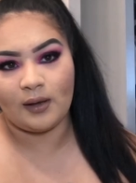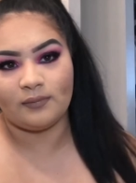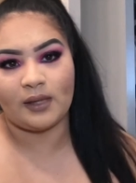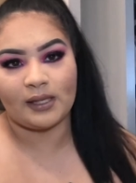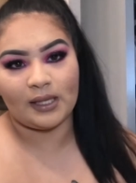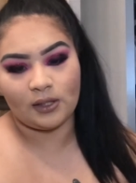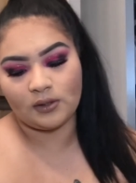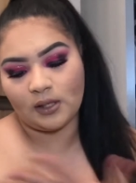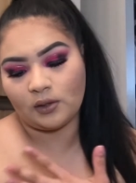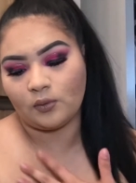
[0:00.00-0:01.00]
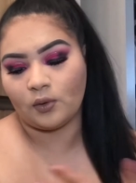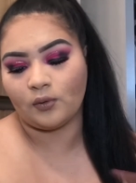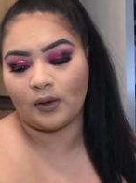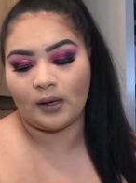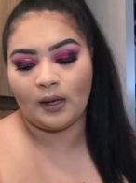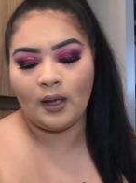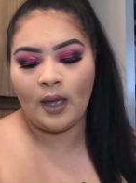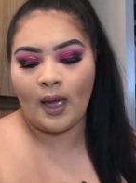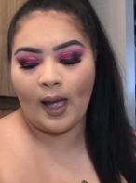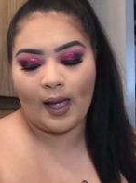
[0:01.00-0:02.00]
If like later down the road,
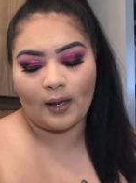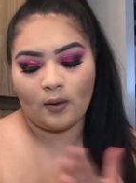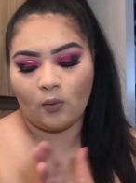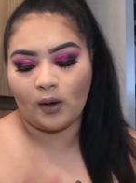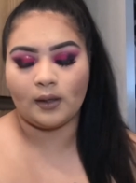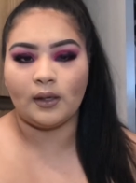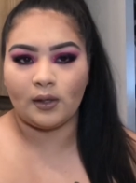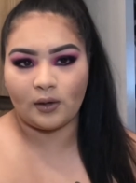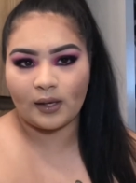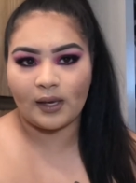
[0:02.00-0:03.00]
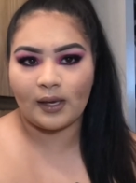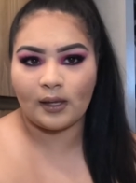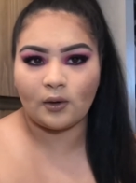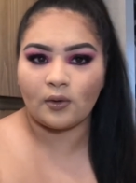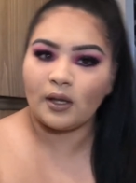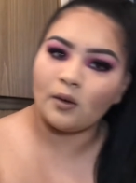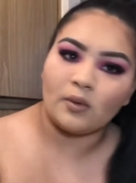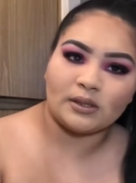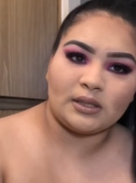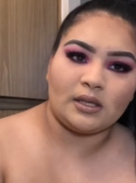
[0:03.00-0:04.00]
I want another kid or he
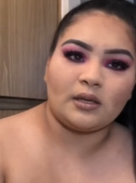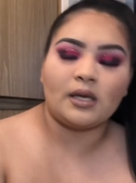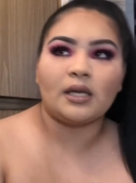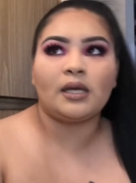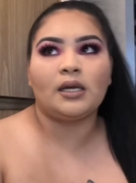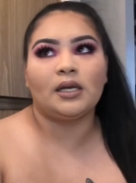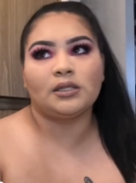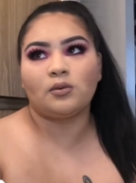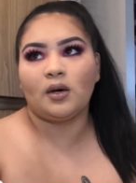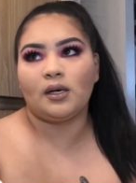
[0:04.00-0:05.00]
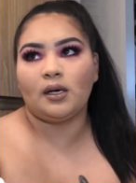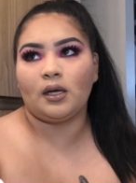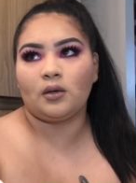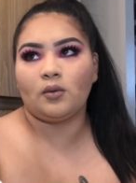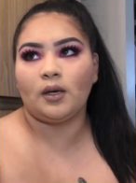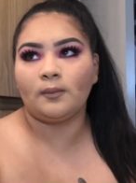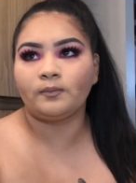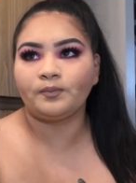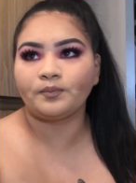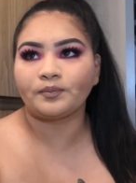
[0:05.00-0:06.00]
wants another kid, he does want another one.
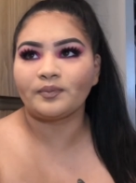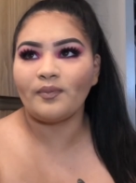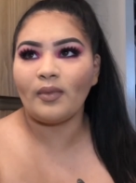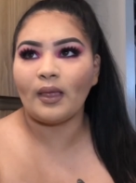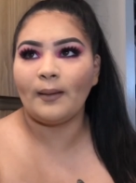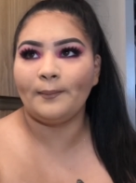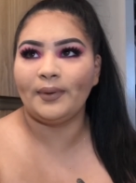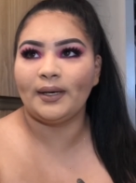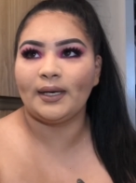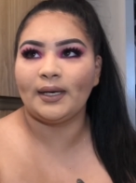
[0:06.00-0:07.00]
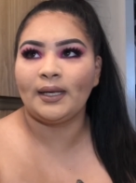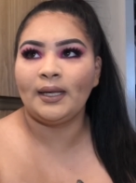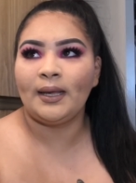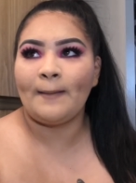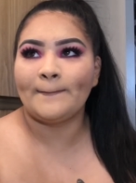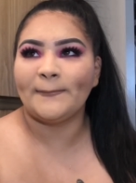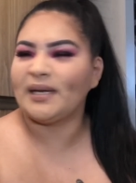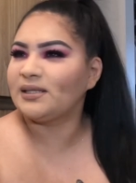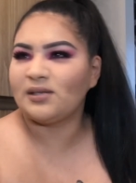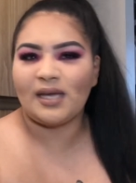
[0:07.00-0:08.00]
But
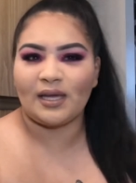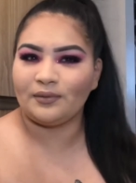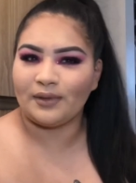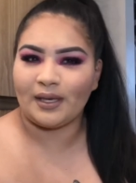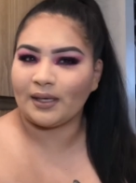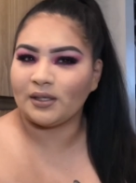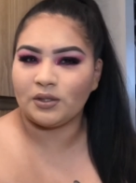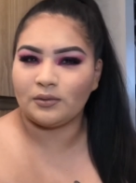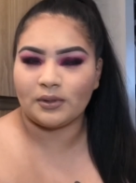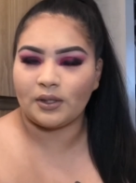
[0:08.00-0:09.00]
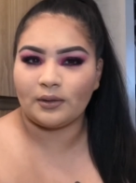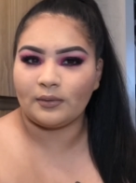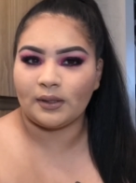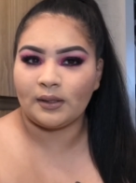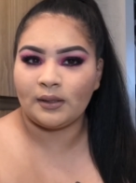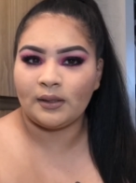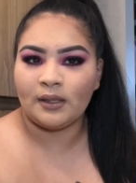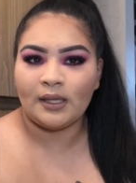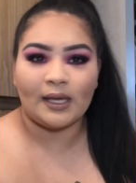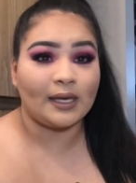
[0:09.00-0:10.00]
mentally, I don't think I could do a third one.
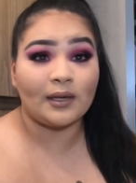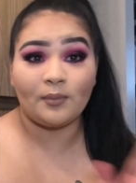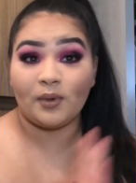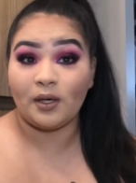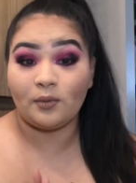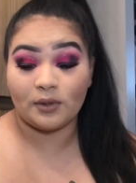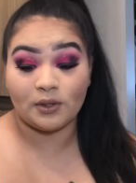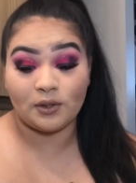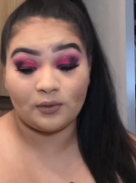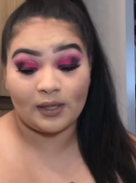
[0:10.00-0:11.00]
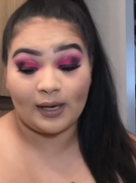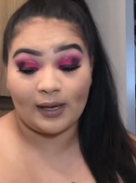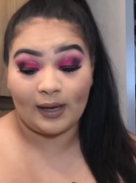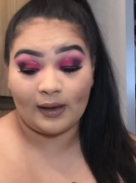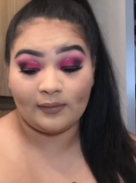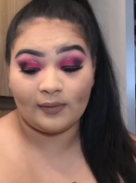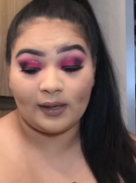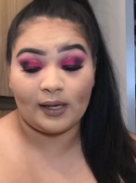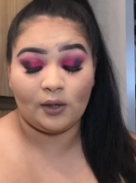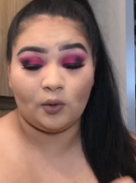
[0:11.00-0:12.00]
Like I got birdie with the two that I have, and
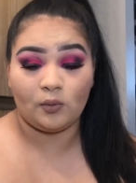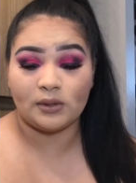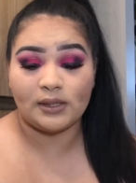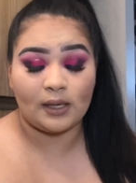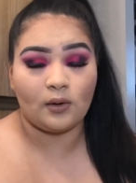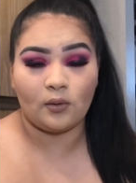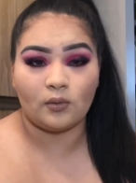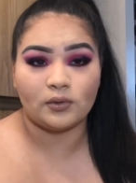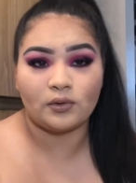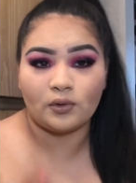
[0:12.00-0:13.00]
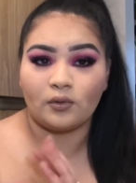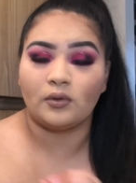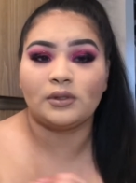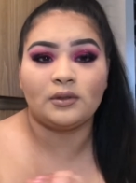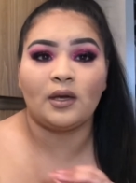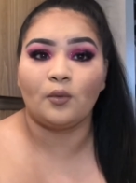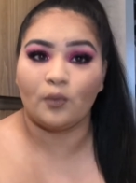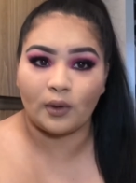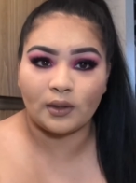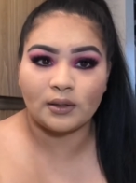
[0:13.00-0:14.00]
I know once they get older, they're going to get
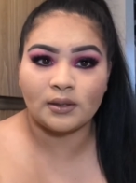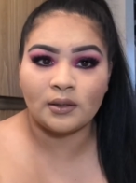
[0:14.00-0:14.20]
worse.